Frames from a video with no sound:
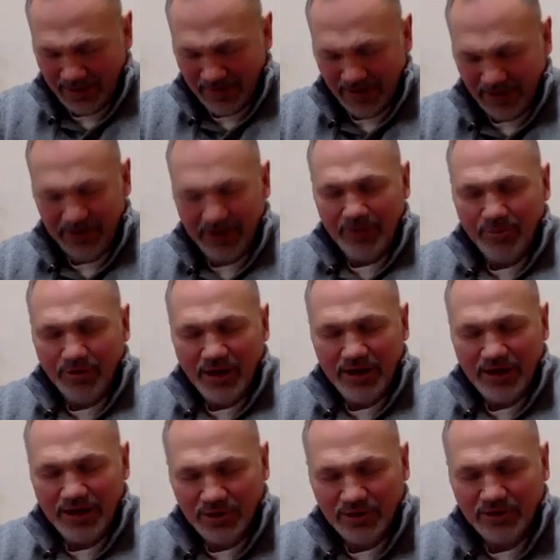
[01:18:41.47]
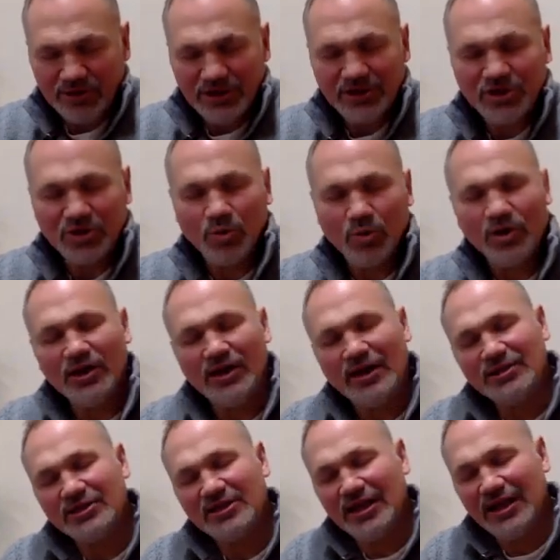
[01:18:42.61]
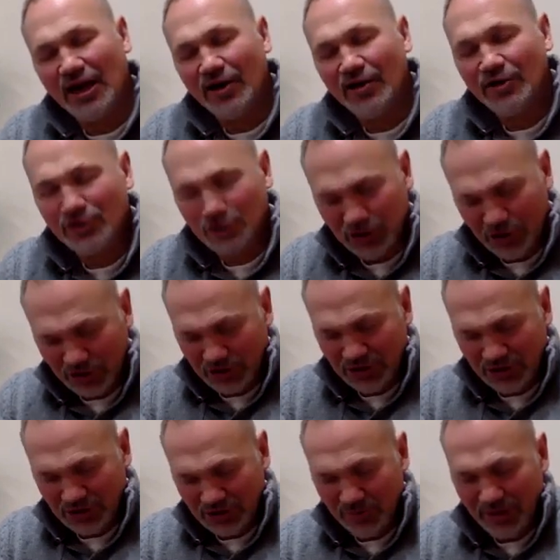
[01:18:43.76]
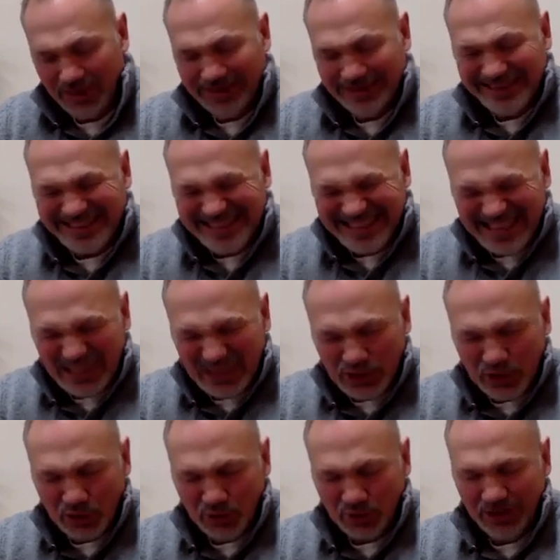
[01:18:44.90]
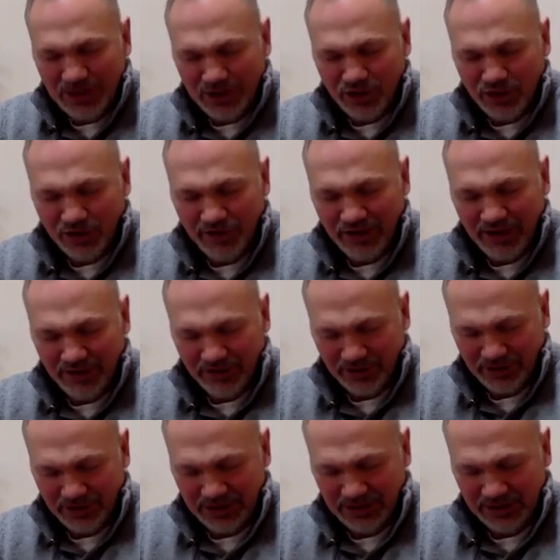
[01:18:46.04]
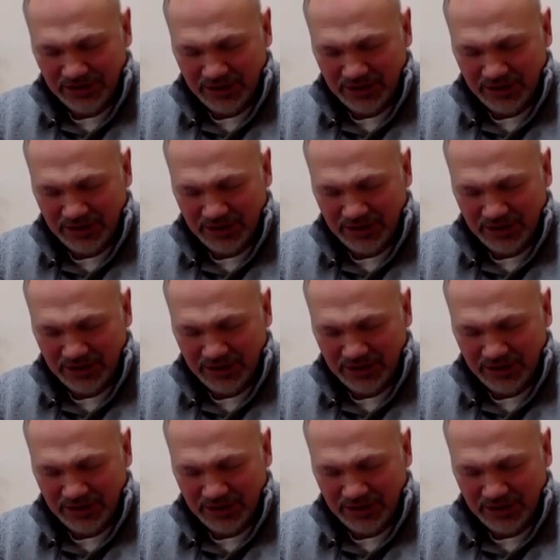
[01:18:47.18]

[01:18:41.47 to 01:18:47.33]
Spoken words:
Father, I pray that you do such a work in us that other churches might see you and your faithfulness.